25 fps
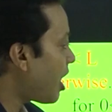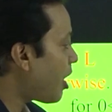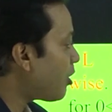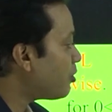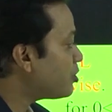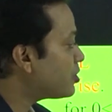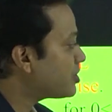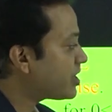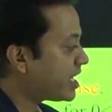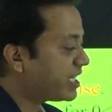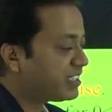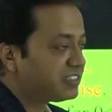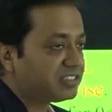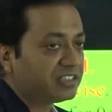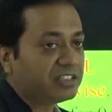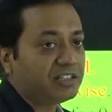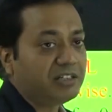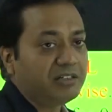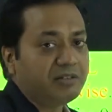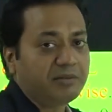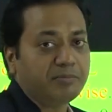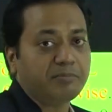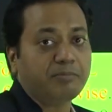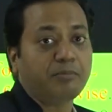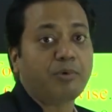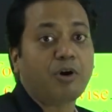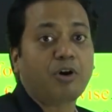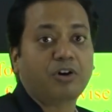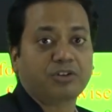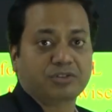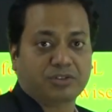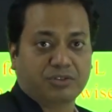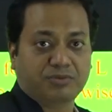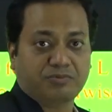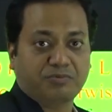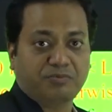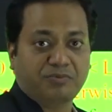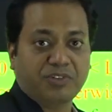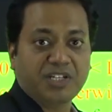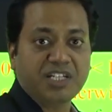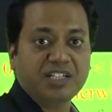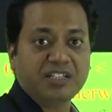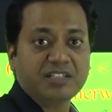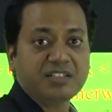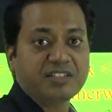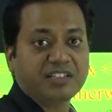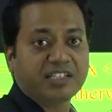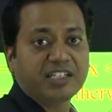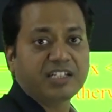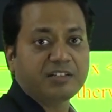outside the box, V
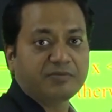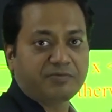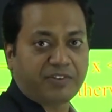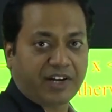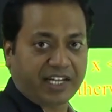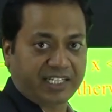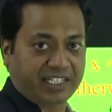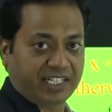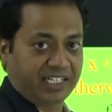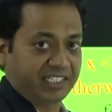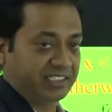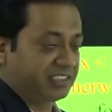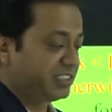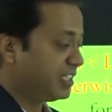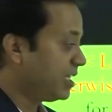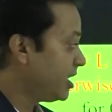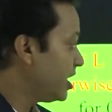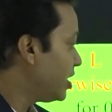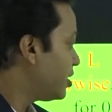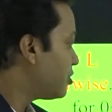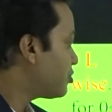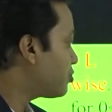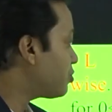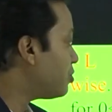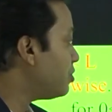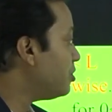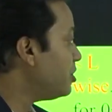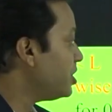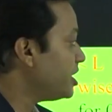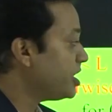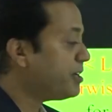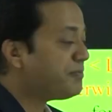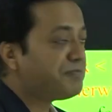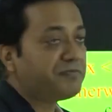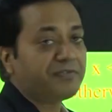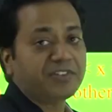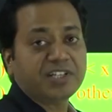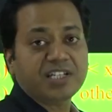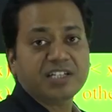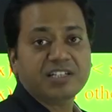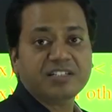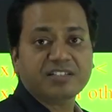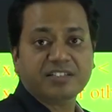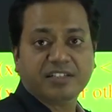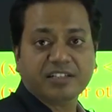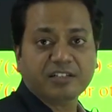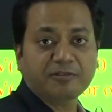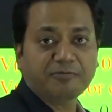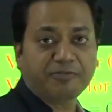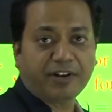is infinite. So, if V is
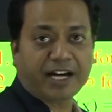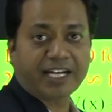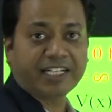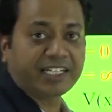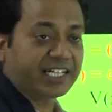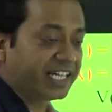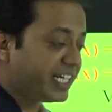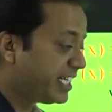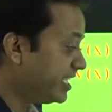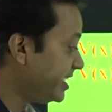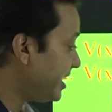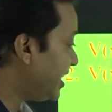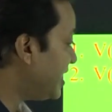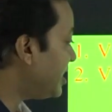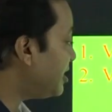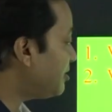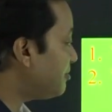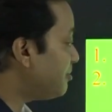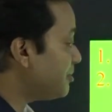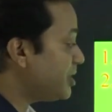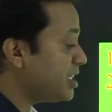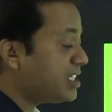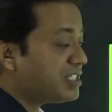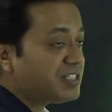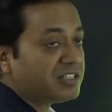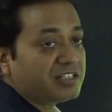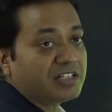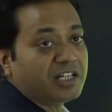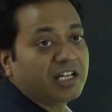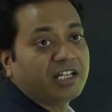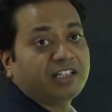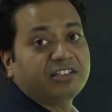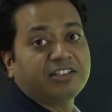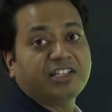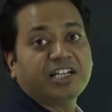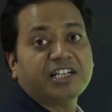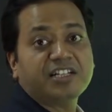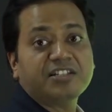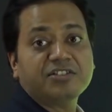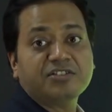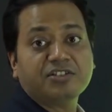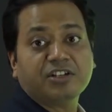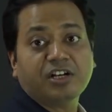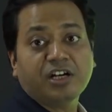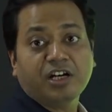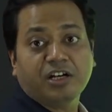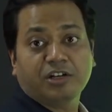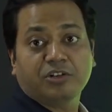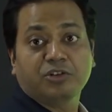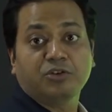infinite, it means there is
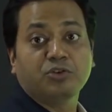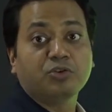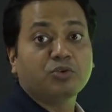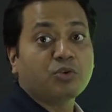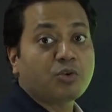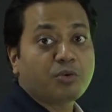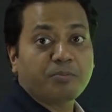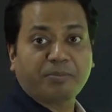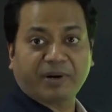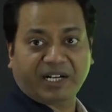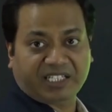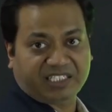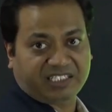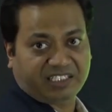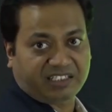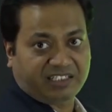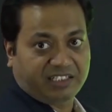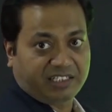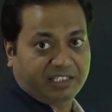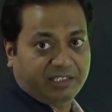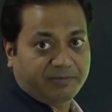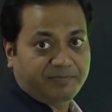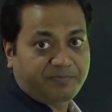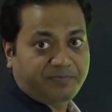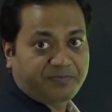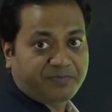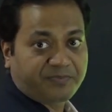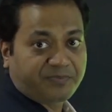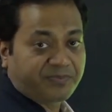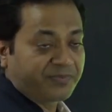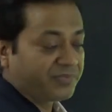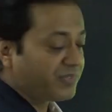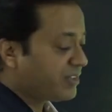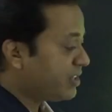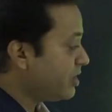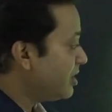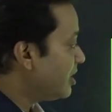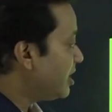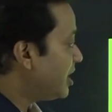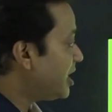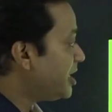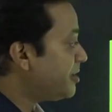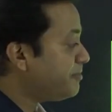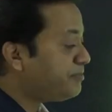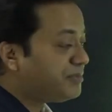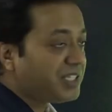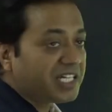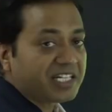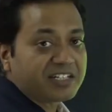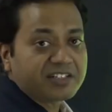a no particle.
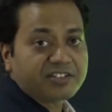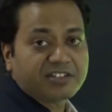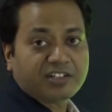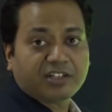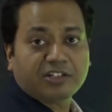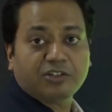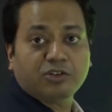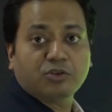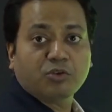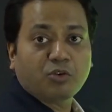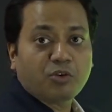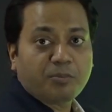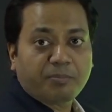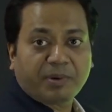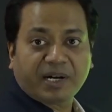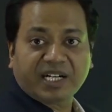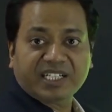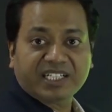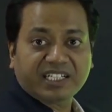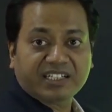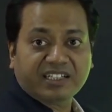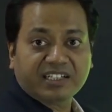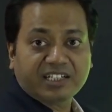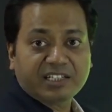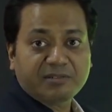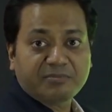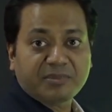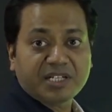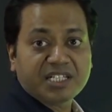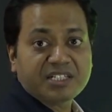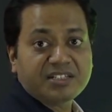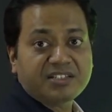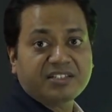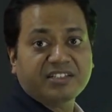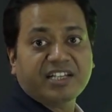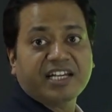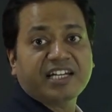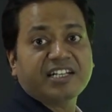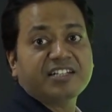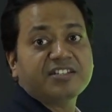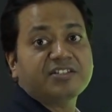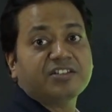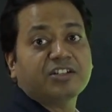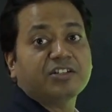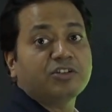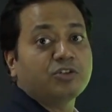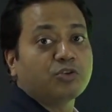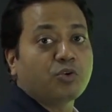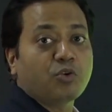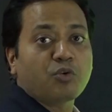If there is a no particle, means there is
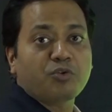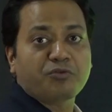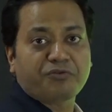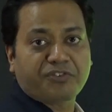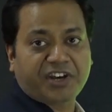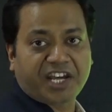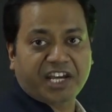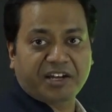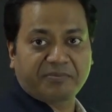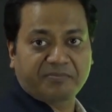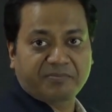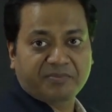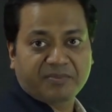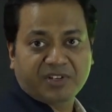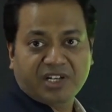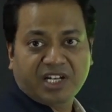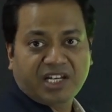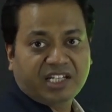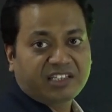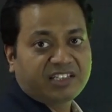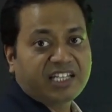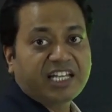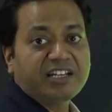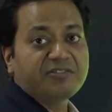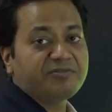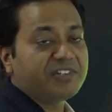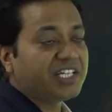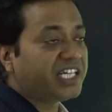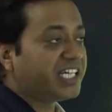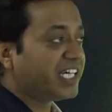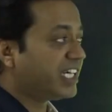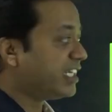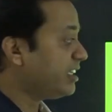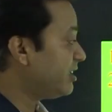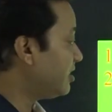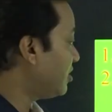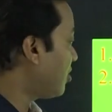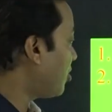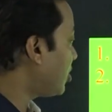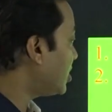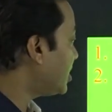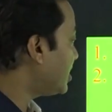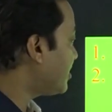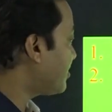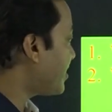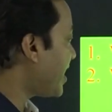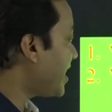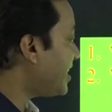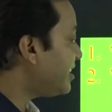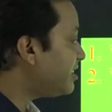a no wave, then we cannot
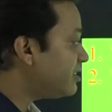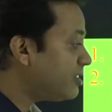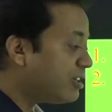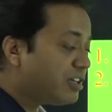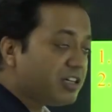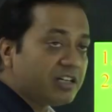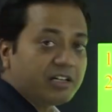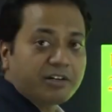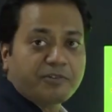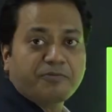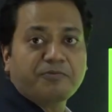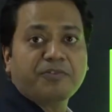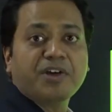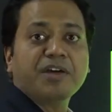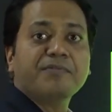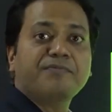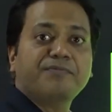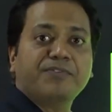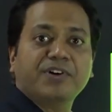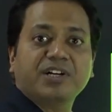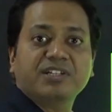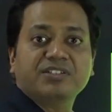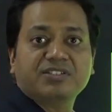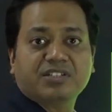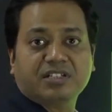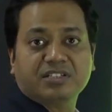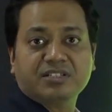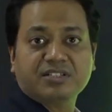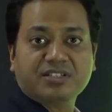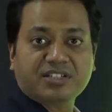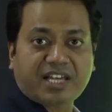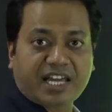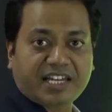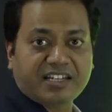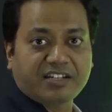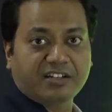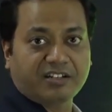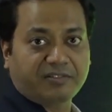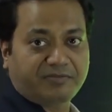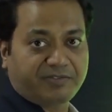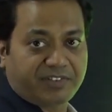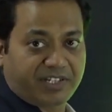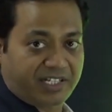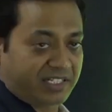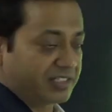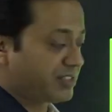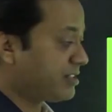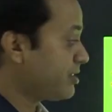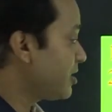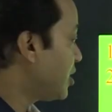write the wave function psi of
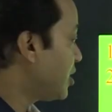x.